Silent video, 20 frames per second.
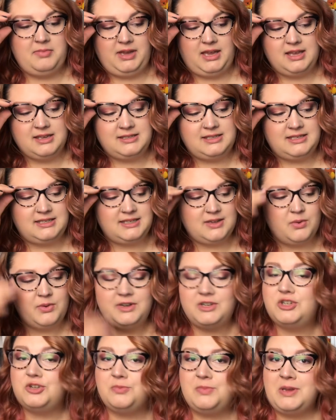because it's
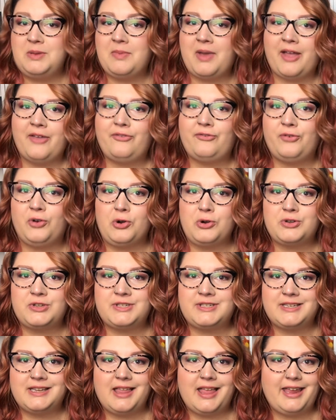going to be my
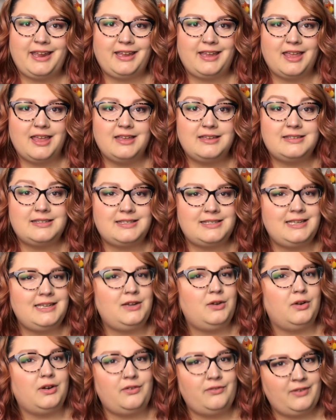first like
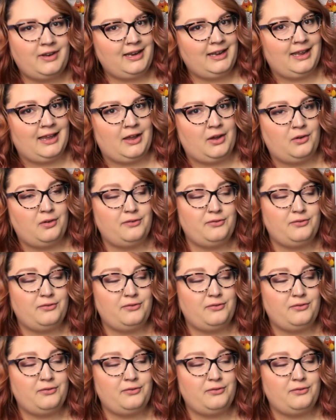secret video.